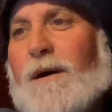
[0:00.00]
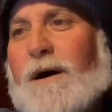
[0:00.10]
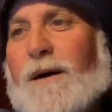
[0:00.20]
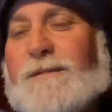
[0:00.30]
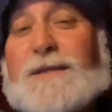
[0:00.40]

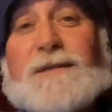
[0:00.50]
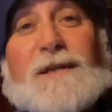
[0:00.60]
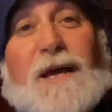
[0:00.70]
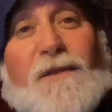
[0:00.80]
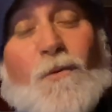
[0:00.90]
Um, this is
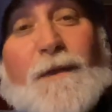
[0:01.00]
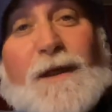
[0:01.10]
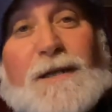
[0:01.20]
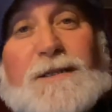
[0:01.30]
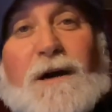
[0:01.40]
another one
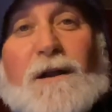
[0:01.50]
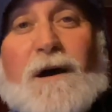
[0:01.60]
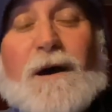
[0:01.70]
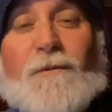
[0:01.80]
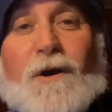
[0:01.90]
that is Jan
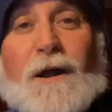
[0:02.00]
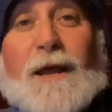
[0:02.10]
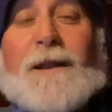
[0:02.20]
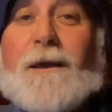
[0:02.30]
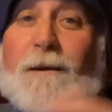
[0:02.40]
Hammer on it.